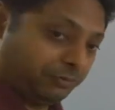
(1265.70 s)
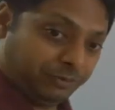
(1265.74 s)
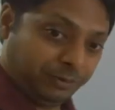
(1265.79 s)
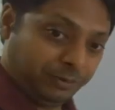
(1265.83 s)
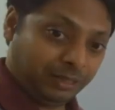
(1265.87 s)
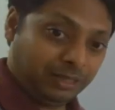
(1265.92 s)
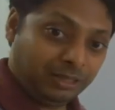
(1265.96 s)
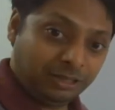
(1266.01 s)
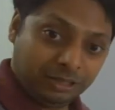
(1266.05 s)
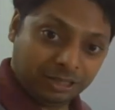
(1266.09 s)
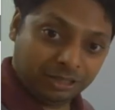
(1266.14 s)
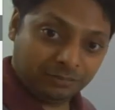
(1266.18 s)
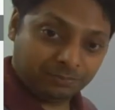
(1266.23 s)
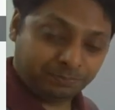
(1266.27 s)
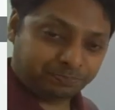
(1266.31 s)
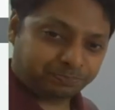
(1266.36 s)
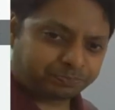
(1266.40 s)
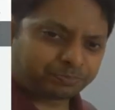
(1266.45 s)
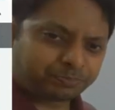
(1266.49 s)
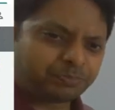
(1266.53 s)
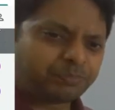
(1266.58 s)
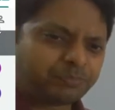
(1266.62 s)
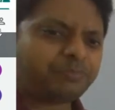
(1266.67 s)
field
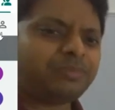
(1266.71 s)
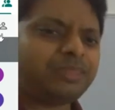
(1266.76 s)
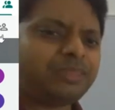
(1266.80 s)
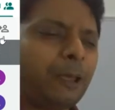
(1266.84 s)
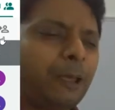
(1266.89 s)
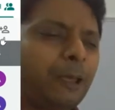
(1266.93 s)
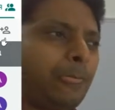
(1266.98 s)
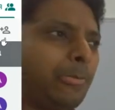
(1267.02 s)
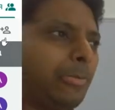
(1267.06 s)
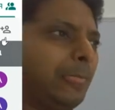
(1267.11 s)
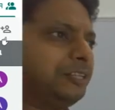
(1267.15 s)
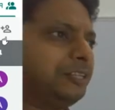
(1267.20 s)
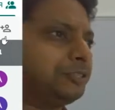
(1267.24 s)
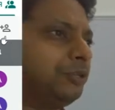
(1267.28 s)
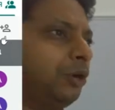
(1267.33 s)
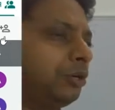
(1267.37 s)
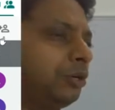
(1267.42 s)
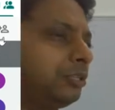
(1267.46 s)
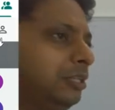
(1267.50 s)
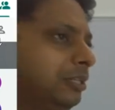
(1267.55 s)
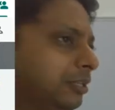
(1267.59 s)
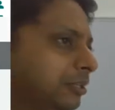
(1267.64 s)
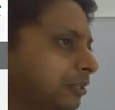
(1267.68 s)
is
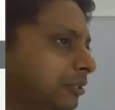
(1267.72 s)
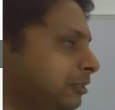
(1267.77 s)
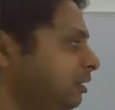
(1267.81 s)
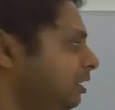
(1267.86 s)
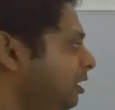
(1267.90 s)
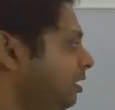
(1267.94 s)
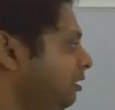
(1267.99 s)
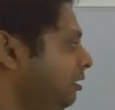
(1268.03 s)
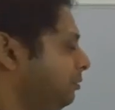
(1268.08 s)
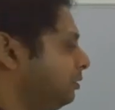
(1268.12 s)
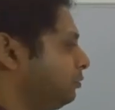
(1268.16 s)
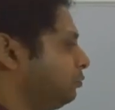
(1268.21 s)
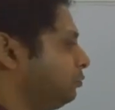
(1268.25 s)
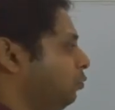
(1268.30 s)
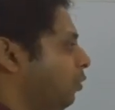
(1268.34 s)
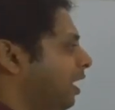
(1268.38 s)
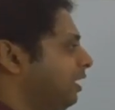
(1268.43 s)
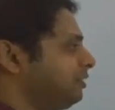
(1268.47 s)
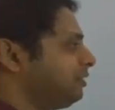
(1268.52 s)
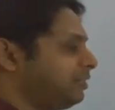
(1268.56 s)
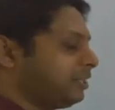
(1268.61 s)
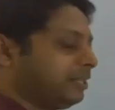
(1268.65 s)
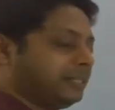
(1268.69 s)
not clear. But
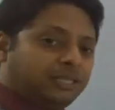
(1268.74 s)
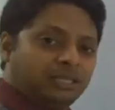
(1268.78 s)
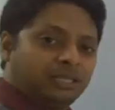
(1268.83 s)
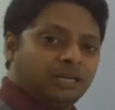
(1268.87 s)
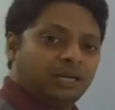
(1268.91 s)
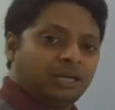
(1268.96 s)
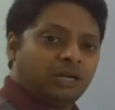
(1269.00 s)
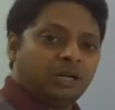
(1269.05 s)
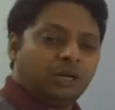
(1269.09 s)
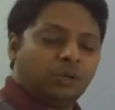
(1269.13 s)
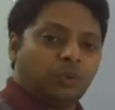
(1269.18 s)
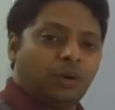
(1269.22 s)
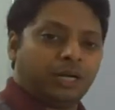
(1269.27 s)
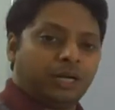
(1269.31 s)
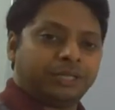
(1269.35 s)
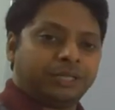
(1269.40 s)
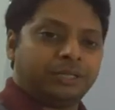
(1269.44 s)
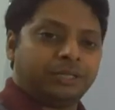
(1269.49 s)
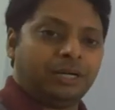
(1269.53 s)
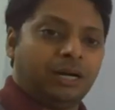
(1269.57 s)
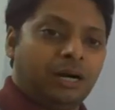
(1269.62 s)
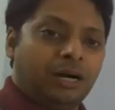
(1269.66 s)
one thing what